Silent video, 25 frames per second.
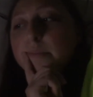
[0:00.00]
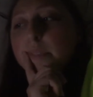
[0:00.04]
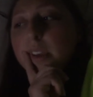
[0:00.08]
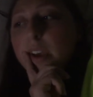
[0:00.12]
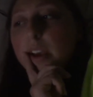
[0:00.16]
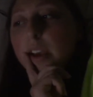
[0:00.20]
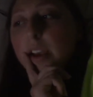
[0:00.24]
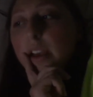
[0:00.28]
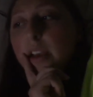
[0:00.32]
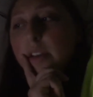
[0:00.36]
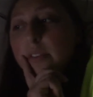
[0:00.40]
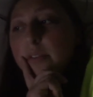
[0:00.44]

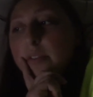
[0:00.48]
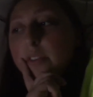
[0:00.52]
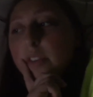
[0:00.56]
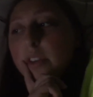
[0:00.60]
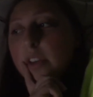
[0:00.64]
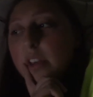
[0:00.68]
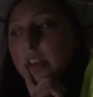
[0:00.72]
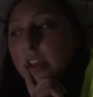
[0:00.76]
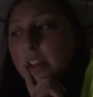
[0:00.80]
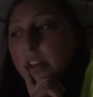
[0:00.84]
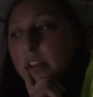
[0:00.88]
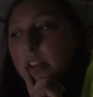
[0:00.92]
I have to
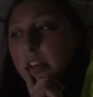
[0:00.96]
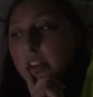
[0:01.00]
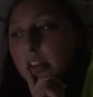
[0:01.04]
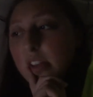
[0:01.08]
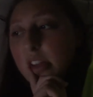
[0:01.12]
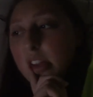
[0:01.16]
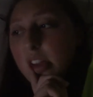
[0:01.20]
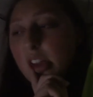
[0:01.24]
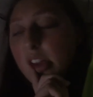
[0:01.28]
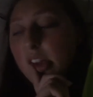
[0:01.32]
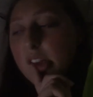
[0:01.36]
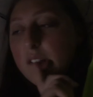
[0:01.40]
get
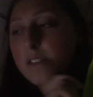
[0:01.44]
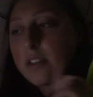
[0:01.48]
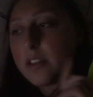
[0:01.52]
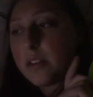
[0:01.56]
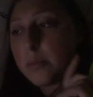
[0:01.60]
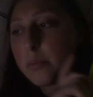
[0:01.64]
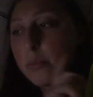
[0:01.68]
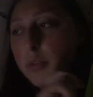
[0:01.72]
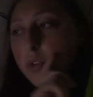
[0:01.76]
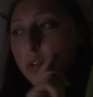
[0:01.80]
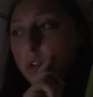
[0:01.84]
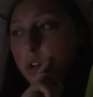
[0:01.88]

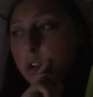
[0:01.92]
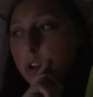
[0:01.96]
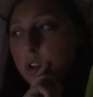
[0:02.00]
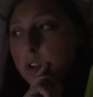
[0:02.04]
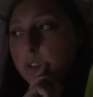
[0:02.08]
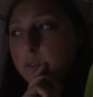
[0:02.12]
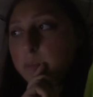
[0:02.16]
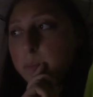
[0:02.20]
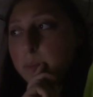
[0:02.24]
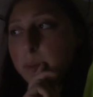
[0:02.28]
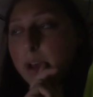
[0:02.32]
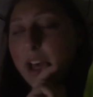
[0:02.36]
some sort
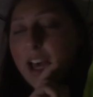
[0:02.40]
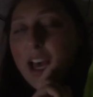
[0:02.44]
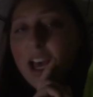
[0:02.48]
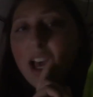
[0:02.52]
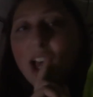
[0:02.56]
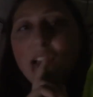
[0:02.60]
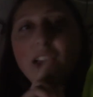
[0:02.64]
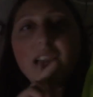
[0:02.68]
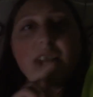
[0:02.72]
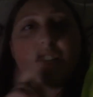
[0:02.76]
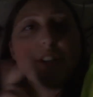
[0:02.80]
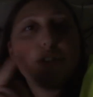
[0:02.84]
of
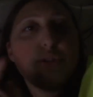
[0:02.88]
bag